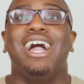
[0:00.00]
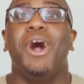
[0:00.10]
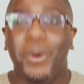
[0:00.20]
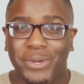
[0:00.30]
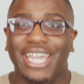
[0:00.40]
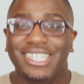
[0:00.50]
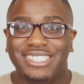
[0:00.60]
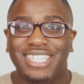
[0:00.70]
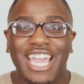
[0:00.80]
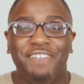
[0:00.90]
Own
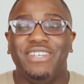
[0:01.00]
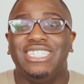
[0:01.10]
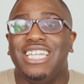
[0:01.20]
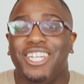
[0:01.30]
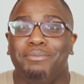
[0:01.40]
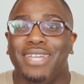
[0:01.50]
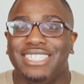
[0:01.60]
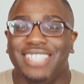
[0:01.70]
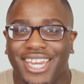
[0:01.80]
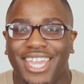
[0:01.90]
it. If it's little
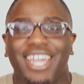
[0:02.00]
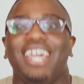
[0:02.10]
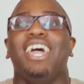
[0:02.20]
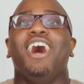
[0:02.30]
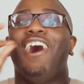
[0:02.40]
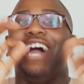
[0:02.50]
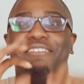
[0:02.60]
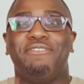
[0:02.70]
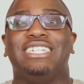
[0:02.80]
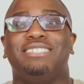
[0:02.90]
bitty titty or
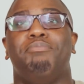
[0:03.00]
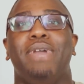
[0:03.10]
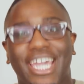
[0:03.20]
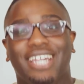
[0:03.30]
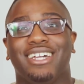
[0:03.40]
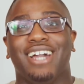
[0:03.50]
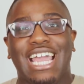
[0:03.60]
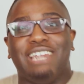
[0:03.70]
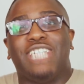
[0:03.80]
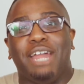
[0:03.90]
if it's big
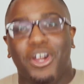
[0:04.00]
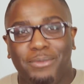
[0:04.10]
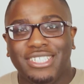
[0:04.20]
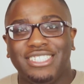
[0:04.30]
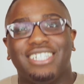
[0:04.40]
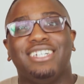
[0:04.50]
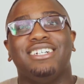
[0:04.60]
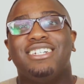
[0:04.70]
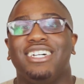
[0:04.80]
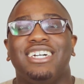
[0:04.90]
and ginormous,
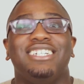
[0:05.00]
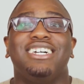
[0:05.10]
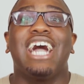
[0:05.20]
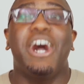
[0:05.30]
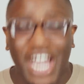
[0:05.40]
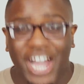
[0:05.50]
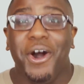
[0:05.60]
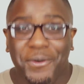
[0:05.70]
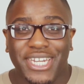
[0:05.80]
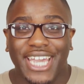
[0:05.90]

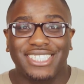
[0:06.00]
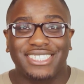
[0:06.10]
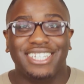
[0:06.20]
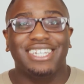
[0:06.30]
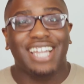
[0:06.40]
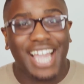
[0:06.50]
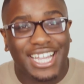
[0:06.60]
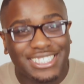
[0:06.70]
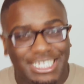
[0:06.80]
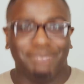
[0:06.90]
own it.
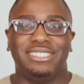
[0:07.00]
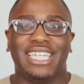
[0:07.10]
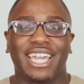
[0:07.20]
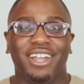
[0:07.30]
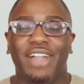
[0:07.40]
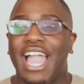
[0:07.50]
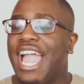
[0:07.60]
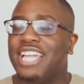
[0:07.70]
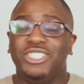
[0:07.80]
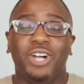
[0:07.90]
Accept it.
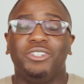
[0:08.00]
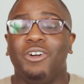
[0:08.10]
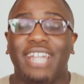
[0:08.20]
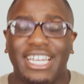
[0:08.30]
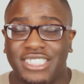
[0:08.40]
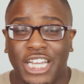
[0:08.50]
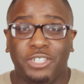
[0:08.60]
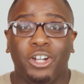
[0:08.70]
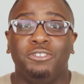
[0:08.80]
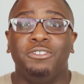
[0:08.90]
And don't go and get surgery,
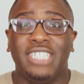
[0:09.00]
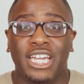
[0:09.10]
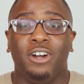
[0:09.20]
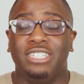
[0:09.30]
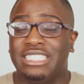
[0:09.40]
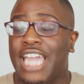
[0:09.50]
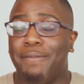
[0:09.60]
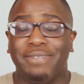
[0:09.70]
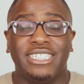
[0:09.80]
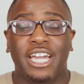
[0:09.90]
because we see all these K
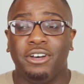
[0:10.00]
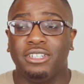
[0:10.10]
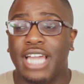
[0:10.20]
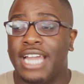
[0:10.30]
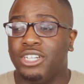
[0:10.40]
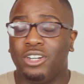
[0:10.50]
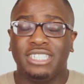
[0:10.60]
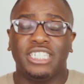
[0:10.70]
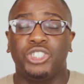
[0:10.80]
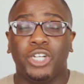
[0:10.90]
Michelles and all
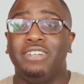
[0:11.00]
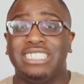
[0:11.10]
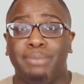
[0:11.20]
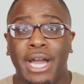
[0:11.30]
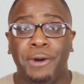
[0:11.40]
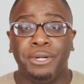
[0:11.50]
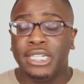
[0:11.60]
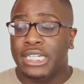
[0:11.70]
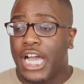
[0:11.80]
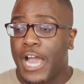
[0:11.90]
their stories about
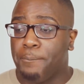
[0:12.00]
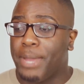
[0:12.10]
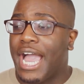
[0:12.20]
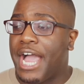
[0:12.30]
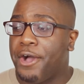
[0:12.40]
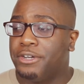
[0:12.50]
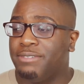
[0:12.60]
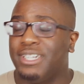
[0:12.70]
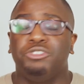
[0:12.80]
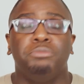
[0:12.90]
how
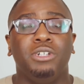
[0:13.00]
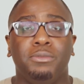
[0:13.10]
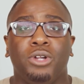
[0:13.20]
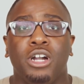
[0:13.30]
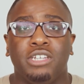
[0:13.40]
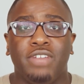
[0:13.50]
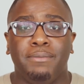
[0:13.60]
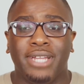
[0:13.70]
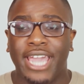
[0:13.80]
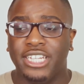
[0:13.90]
they've had to remove because of
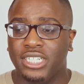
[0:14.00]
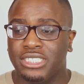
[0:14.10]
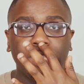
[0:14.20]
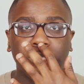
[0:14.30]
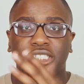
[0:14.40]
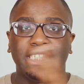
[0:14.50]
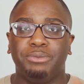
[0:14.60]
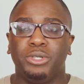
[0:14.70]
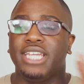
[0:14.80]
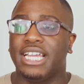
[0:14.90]
implications. I was watching This
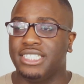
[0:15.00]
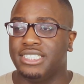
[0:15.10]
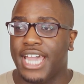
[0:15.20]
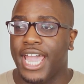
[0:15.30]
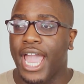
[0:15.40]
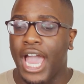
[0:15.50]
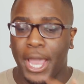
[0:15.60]
Morning yesterday,